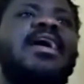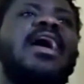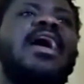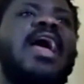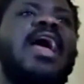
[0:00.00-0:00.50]

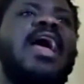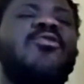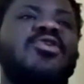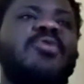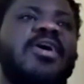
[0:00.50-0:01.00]

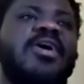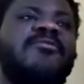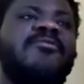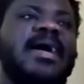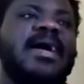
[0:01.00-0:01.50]
good way
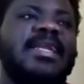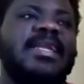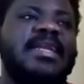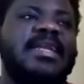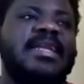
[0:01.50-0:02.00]
of
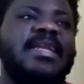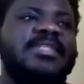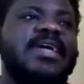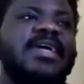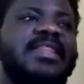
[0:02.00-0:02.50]
bundling that
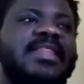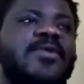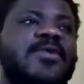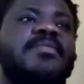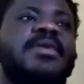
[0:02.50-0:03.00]

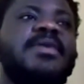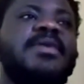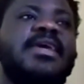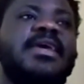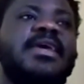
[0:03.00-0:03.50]
together would
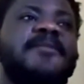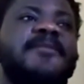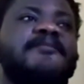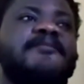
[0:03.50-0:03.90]
be